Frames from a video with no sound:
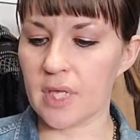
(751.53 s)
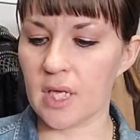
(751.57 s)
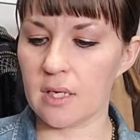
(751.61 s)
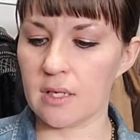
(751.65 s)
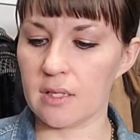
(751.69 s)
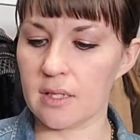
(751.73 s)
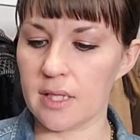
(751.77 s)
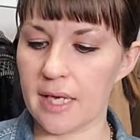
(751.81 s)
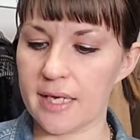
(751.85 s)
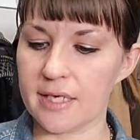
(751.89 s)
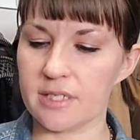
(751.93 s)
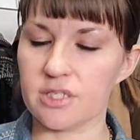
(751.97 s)

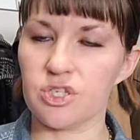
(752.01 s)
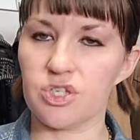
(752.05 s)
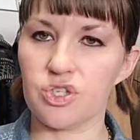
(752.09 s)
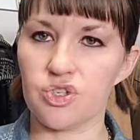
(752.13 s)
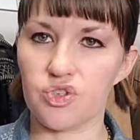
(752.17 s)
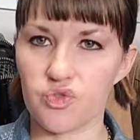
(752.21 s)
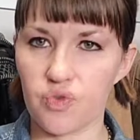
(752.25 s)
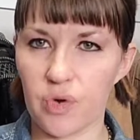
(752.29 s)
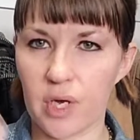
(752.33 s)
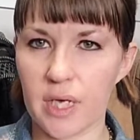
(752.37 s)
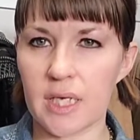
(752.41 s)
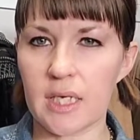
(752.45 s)
like
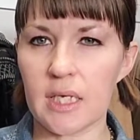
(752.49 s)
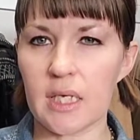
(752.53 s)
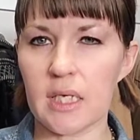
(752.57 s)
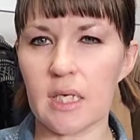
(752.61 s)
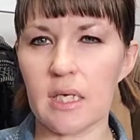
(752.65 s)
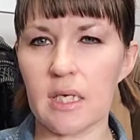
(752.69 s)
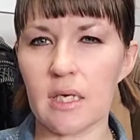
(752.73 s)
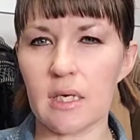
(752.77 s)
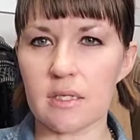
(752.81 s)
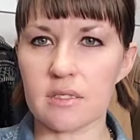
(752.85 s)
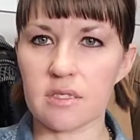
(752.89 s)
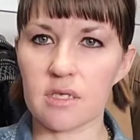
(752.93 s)

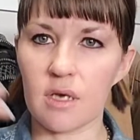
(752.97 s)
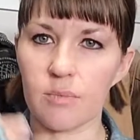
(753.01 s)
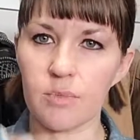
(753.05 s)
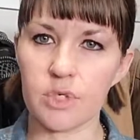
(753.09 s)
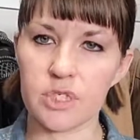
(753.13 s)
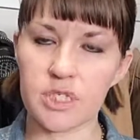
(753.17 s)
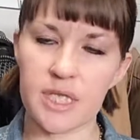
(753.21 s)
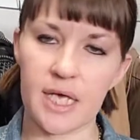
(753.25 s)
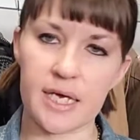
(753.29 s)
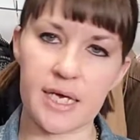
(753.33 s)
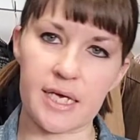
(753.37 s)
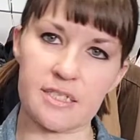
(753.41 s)
stringy, it's
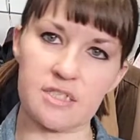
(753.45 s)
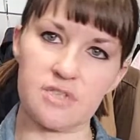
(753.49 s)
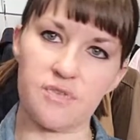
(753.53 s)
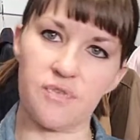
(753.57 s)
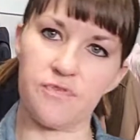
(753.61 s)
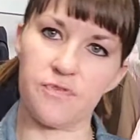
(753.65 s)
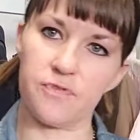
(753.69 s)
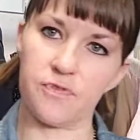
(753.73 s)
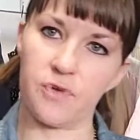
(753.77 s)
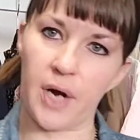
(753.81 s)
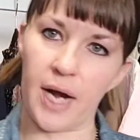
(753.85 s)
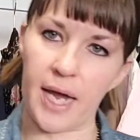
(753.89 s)
almost like it's
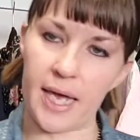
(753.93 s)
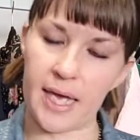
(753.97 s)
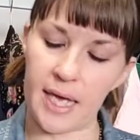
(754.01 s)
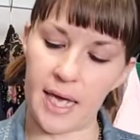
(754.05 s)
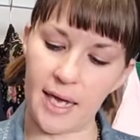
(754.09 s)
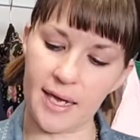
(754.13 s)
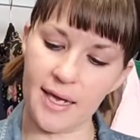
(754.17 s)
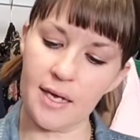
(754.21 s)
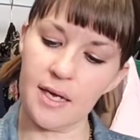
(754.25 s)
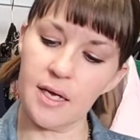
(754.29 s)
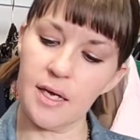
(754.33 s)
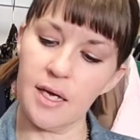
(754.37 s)

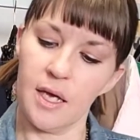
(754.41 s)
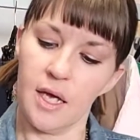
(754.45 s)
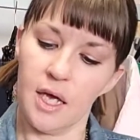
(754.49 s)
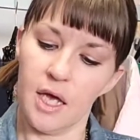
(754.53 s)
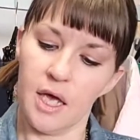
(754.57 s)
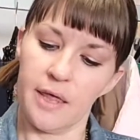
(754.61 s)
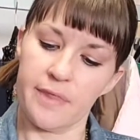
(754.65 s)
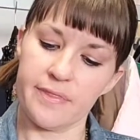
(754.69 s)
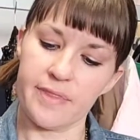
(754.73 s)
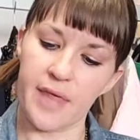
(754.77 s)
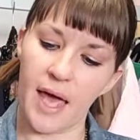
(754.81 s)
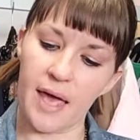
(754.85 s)
fraying,
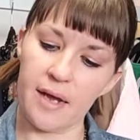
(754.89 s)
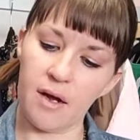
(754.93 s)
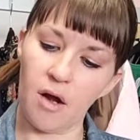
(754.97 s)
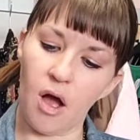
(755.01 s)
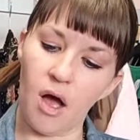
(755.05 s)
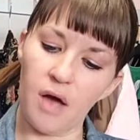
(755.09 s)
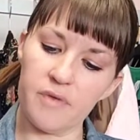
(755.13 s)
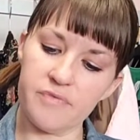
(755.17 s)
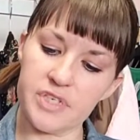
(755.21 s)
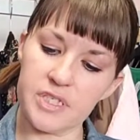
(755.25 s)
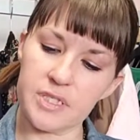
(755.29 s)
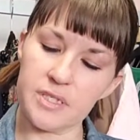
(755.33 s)
then
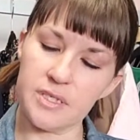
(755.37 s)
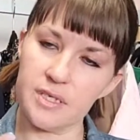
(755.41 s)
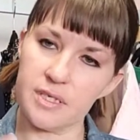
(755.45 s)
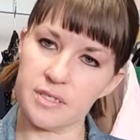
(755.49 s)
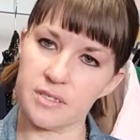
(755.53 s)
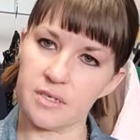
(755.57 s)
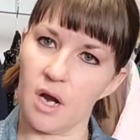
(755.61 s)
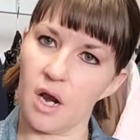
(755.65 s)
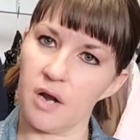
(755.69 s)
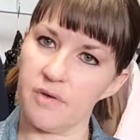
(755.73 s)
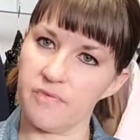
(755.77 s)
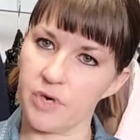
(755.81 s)
obviously it's
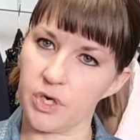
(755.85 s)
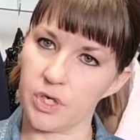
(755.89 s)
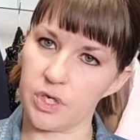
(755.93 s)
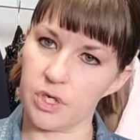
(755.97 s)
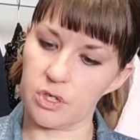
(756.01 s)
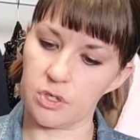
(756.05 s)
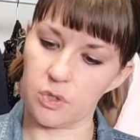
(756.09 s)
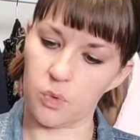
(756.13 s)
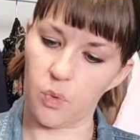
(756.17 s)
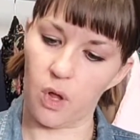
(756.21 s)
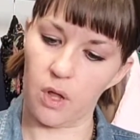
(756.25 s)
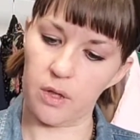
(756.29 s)
not a very
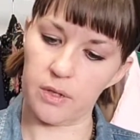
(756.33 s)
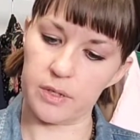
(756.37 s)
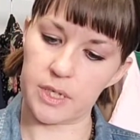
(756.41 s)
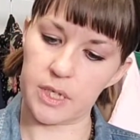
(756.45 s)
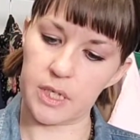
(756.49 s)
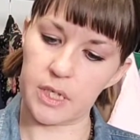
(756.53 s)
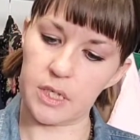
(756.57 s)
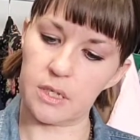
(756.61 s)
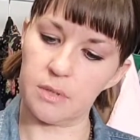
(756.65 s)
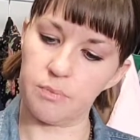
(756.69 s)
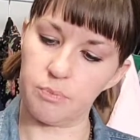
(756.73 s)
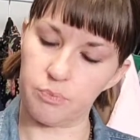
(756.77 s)
good
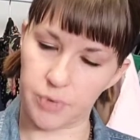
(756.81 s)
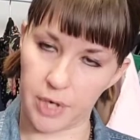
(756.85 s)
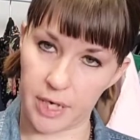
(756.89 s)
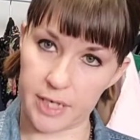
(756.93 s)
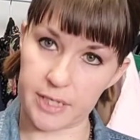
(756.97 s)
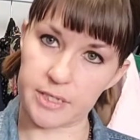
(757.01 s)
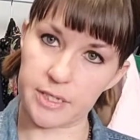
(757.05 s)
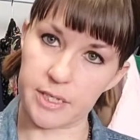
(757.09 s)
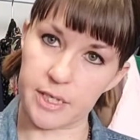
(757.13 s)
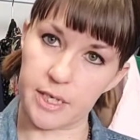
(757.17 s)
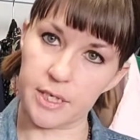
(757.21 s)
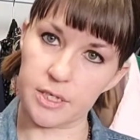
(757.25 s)
quality
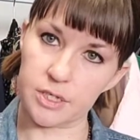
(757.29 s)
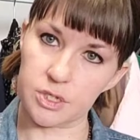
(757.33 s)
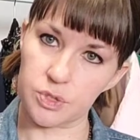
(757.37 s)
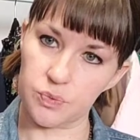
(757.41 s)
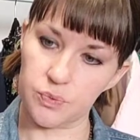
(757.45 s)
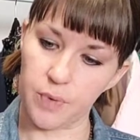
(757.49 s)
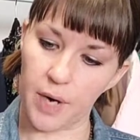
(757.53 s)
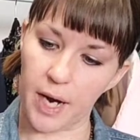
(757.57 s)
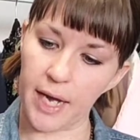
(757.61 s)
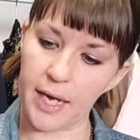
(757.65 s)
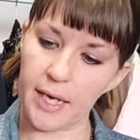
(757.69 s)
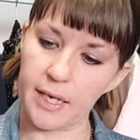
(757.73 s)
bracelet,
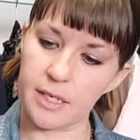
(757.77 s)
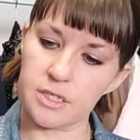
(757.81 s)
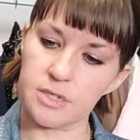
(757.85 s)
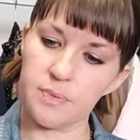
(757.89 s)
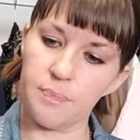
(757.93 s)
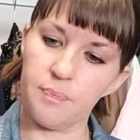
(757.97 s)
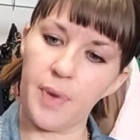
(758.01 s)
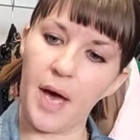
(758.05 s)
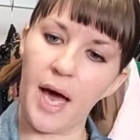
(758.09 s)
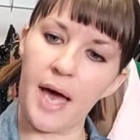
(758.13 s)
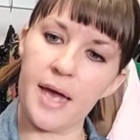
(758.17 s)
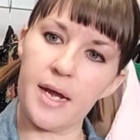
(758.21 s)
right?
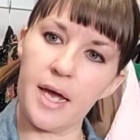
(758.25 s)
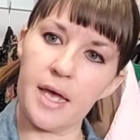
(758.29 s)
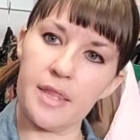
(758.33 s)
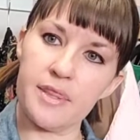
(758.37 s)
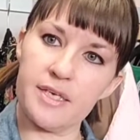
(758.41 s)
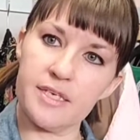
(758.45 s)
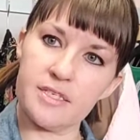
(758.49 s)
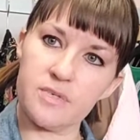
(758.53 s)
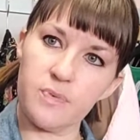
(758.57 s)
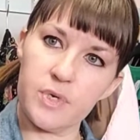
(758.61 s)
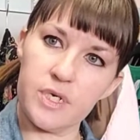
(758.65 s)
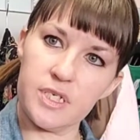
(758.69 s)
But
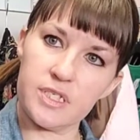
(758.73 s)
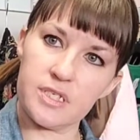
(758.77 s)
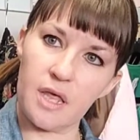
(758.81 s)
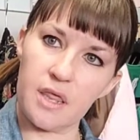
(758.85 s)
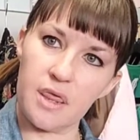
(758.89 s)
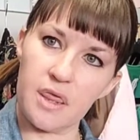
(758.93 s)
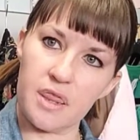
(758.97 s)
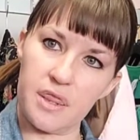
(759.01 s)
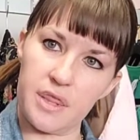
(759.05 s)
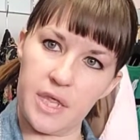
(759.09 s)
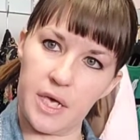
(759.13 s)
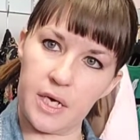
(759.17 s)
this one is a
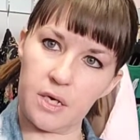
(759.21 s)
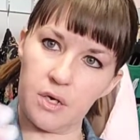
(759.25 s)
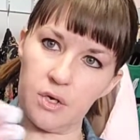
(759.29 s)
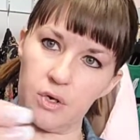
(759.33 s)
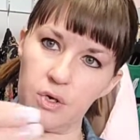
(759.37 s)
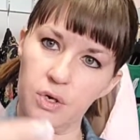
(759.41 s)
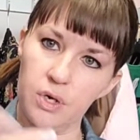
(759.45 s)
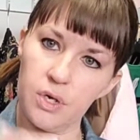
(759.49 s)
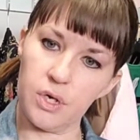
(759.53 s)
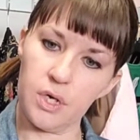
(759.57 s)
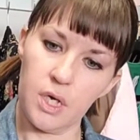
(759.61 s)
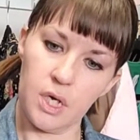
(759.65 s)

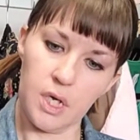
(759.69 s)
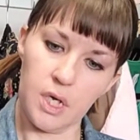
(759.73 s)
thicker,